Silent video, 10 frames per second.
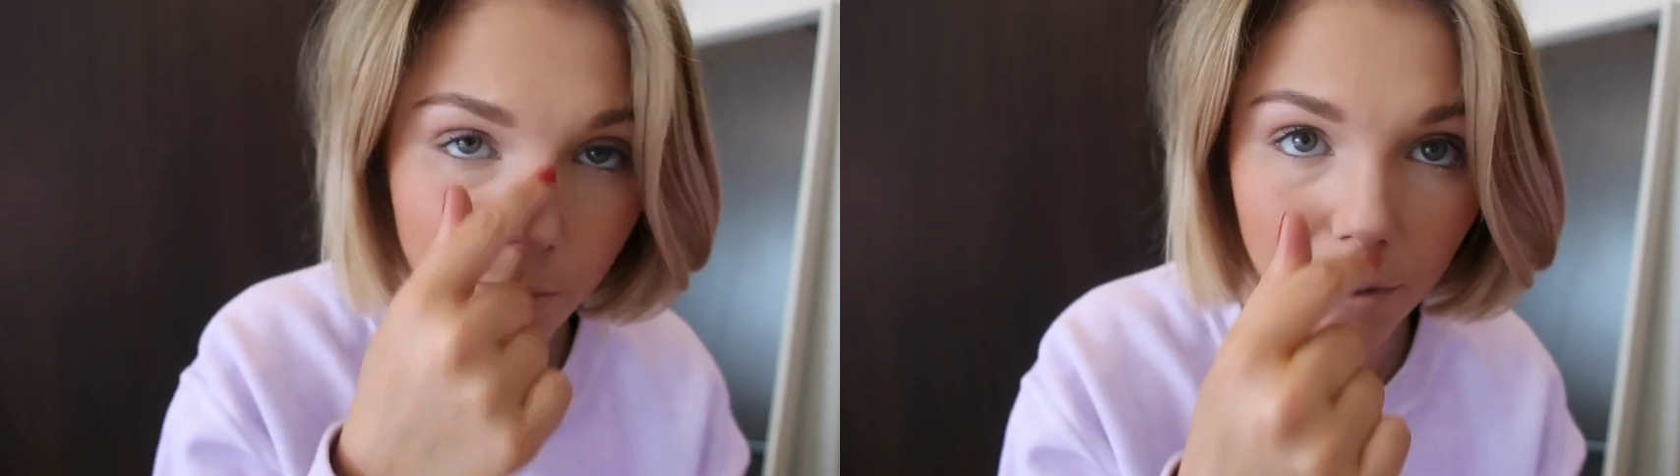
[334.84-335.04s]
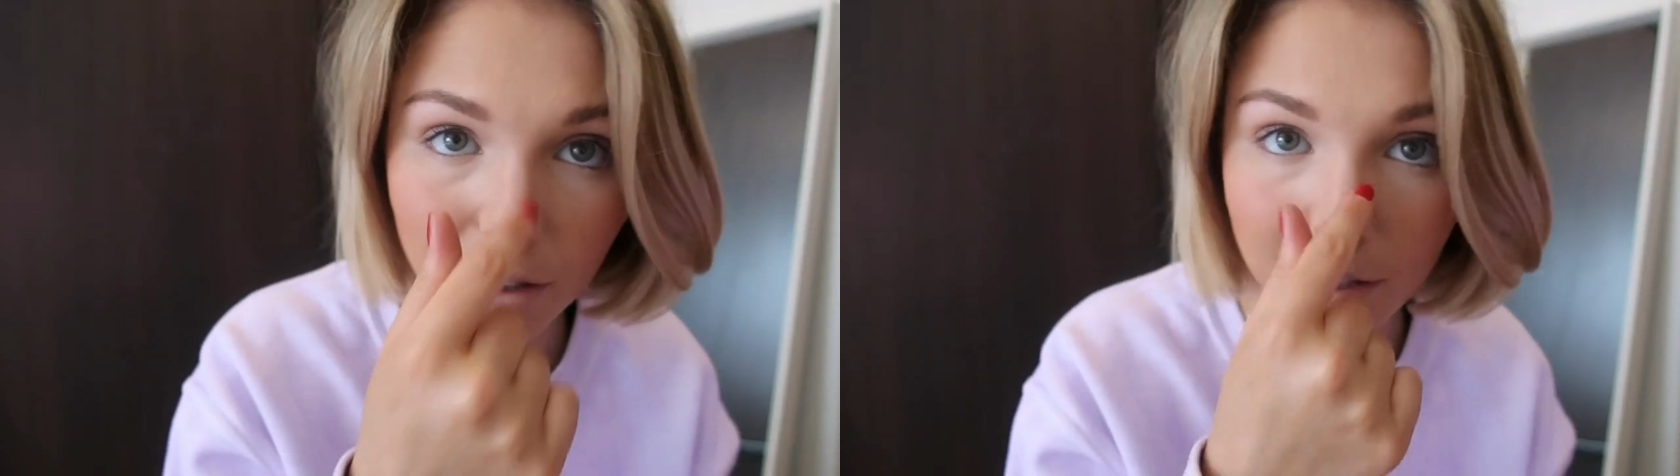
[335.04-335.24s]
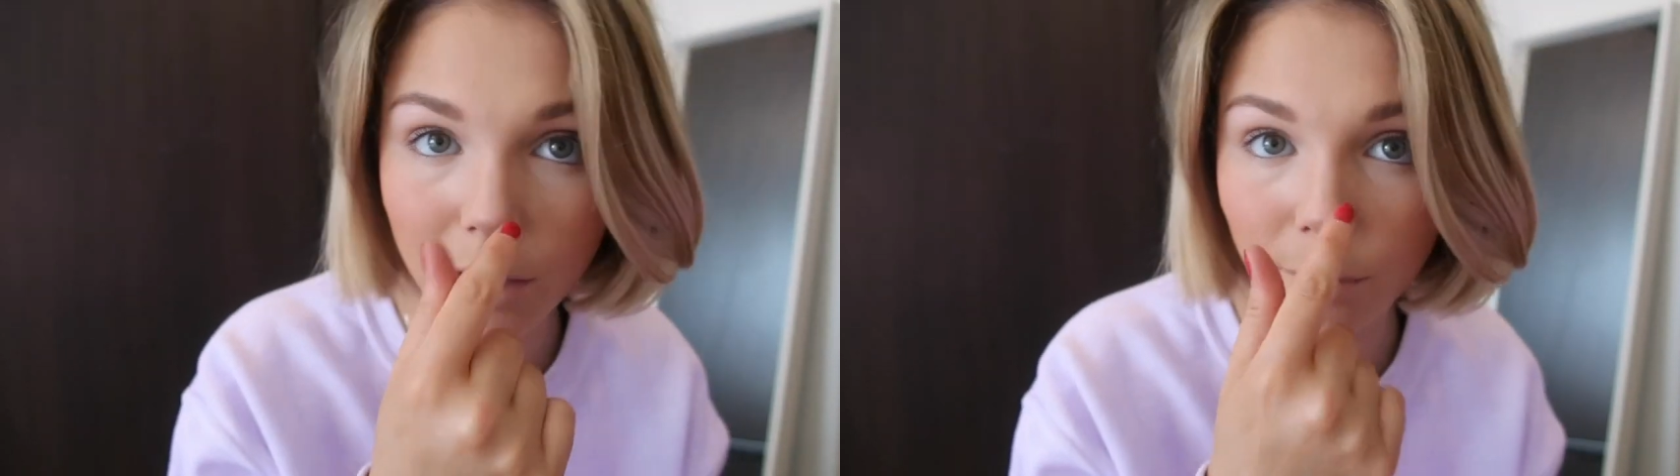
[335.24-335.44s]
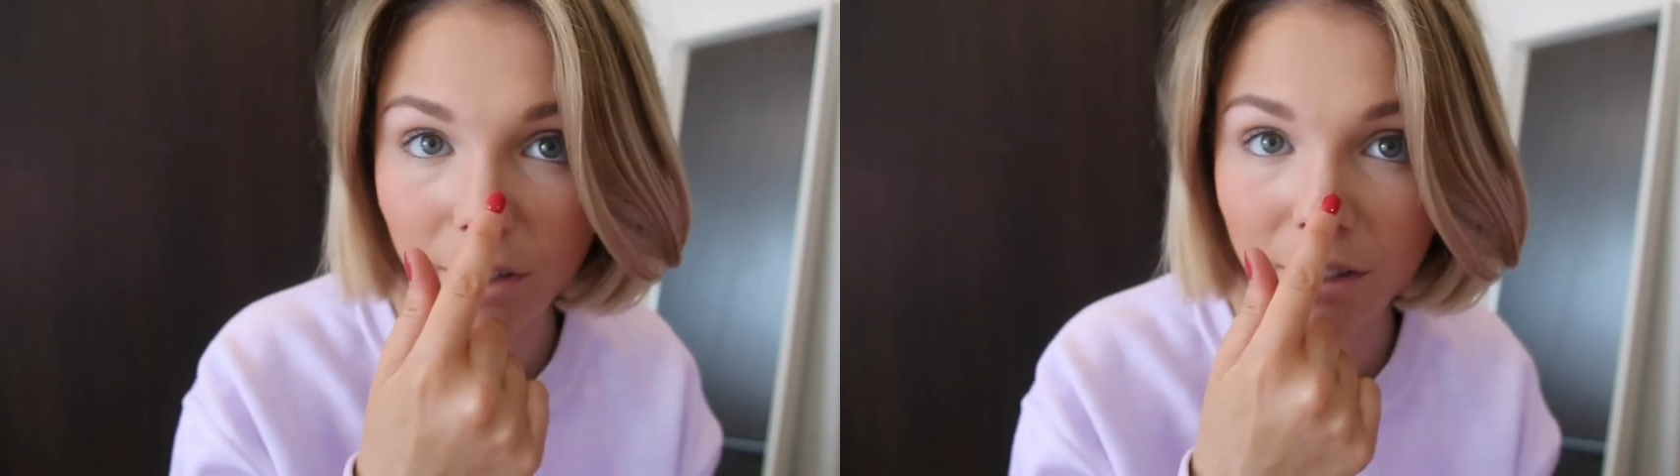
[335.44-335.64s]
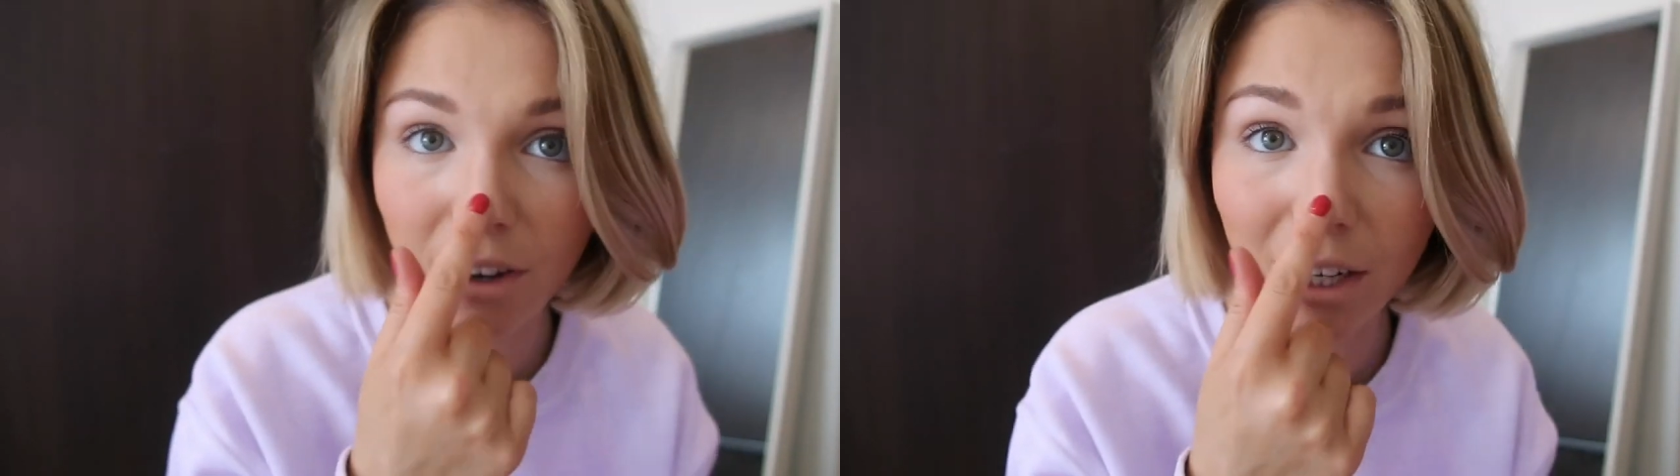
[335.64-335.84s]
is, but this
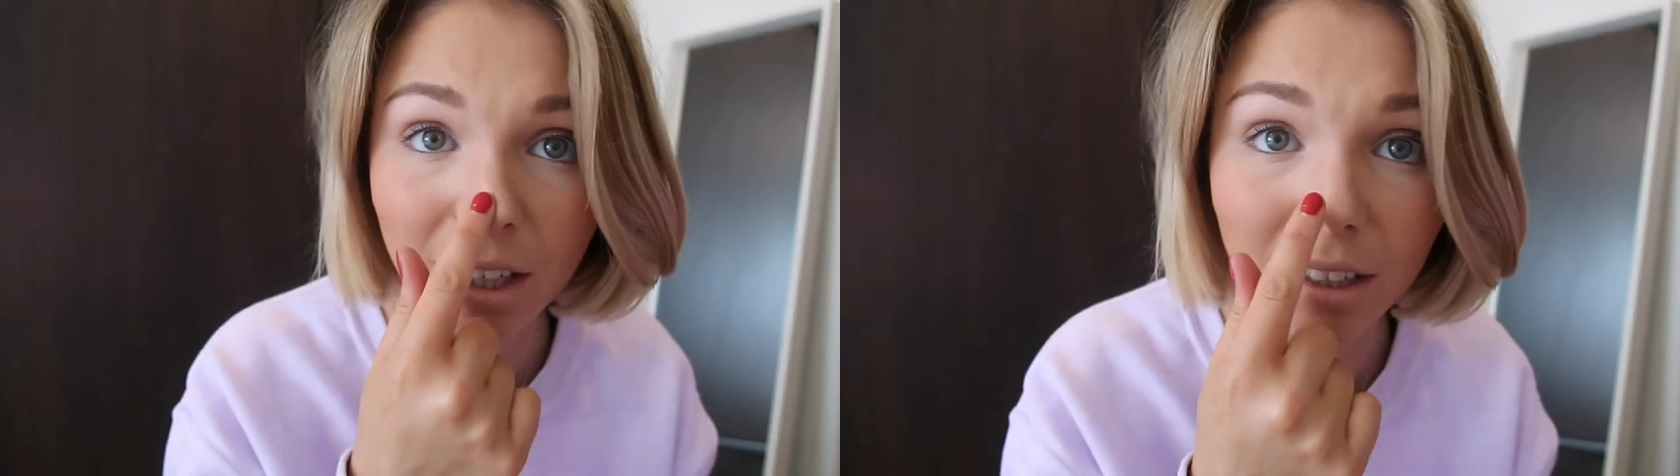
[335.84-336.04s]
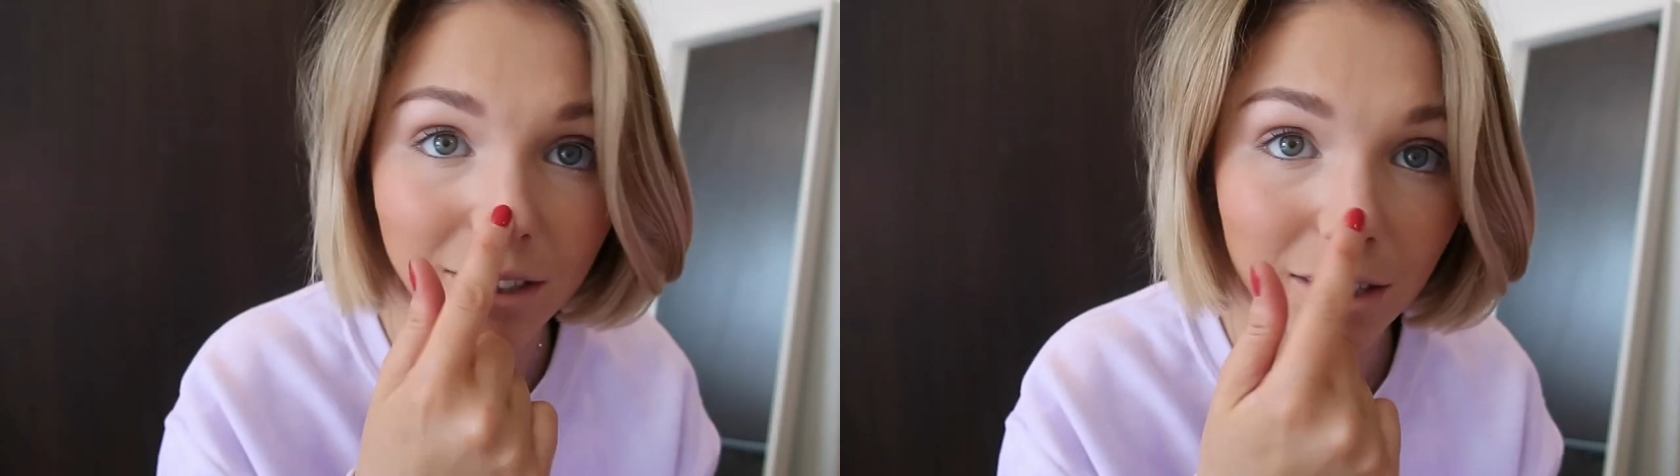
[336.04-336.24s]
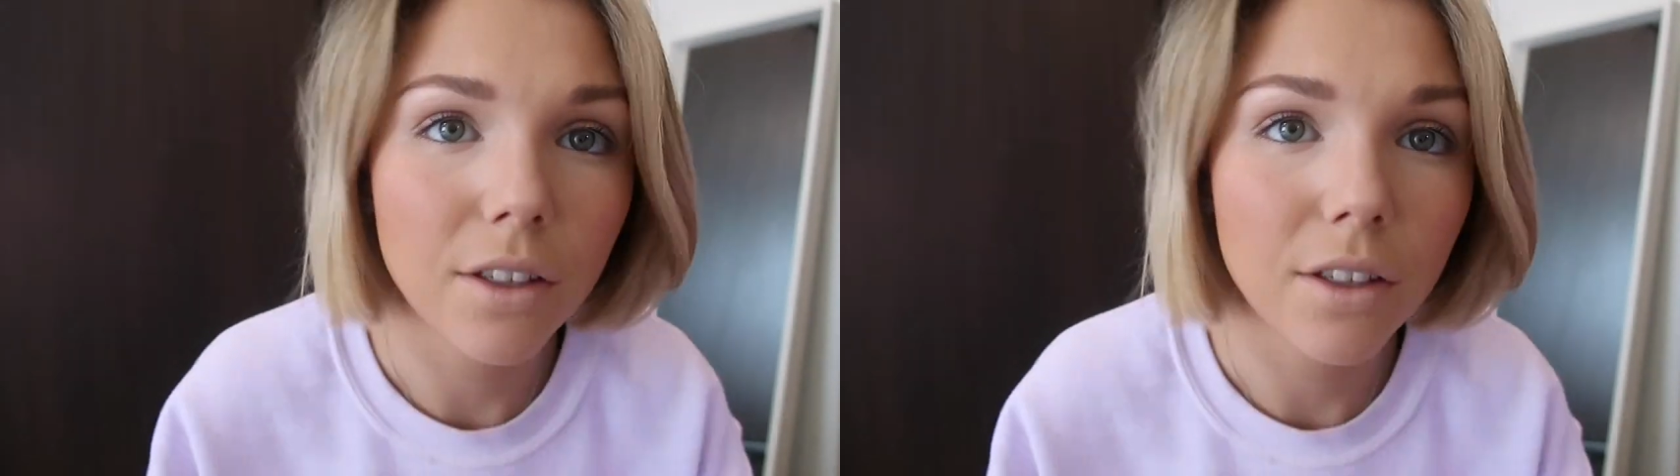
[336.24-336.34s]
one is very good.